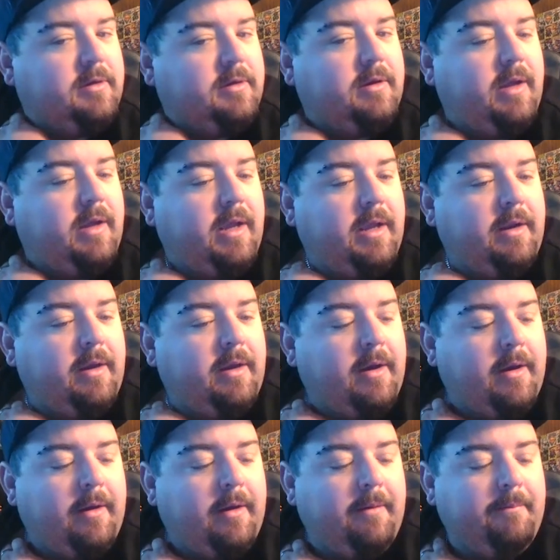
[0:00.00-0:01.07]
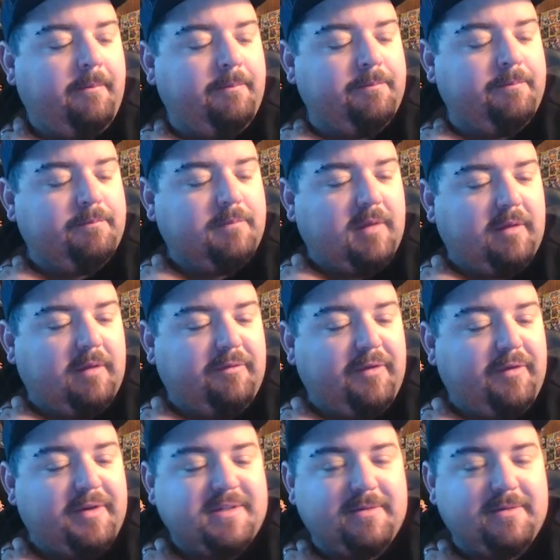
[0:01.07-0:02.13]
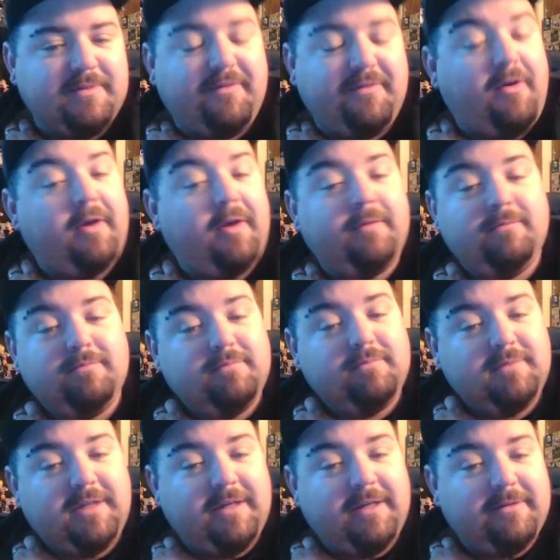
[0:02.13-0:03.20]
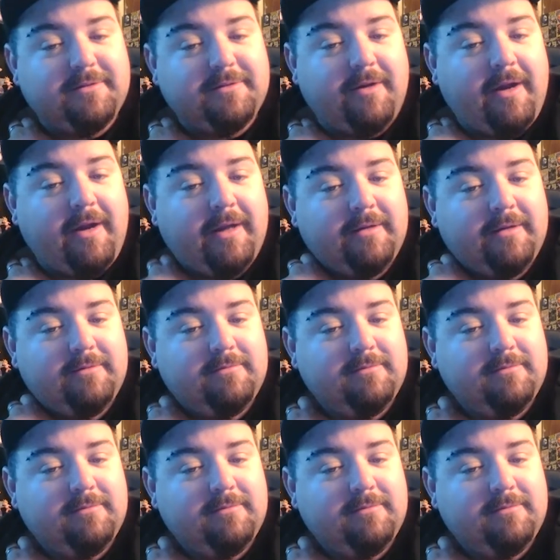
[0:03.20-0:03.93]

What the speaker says: And at first it was fine, it was great.